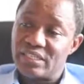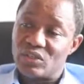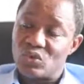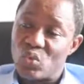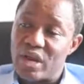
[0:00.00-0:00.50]

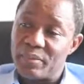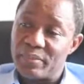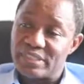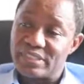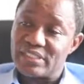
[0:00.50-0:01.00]

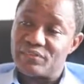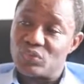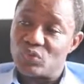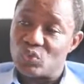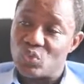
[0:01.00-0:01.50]
requirements if
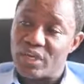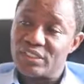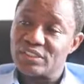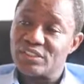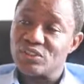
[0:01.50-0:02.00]
you
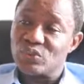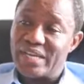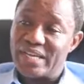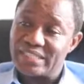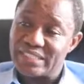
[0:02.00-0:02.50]
want to
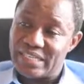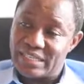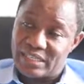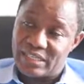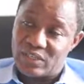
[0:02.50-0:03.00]
enter
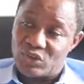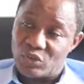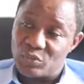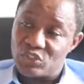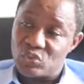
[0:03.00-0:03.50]
the
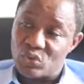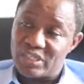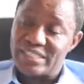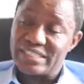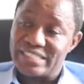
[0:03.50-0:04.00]
community
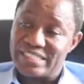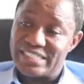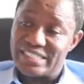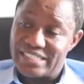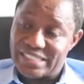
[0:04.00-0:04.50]
water and
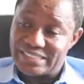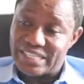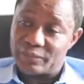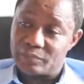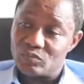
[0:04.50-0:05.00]
sanitation sector.
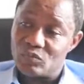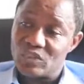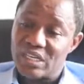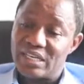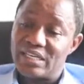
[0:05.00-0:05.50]

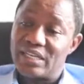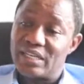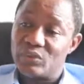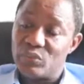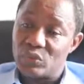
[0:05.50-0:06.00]
And
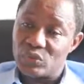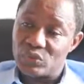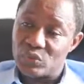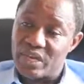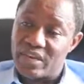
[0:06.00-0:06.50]
then we
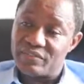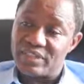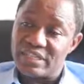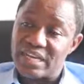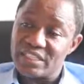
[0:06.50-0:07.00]
also have
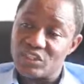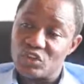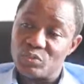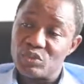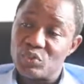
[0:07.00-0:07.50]
the National
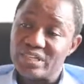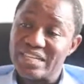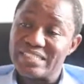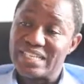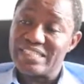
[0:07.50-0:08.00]
Community Water
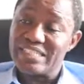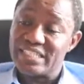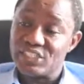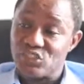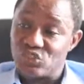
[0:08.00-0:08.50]
and
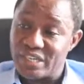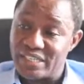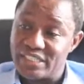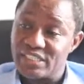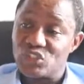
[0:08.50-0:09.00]
Sanitation
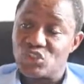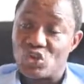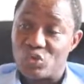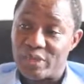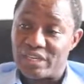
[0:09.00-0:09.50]
Strategy
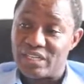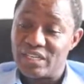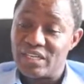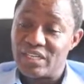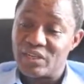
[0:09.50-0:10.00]
document,
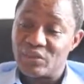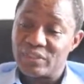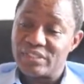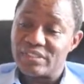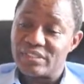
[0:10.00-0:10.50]

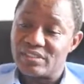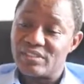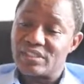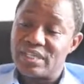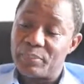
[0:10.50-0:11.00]
which is
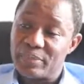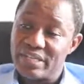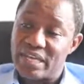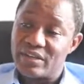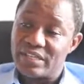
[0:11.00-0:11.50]
stepping
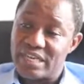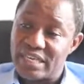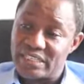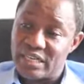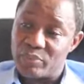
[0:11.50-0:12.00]
down the
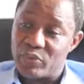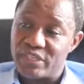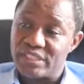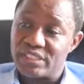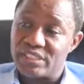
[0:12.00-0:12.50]
national
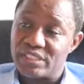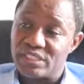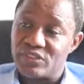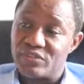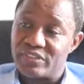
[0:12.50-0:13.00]
policy
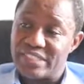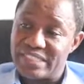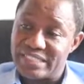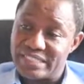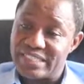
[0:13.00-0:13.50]
into very
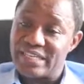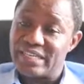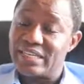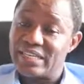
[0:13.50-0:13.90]
clear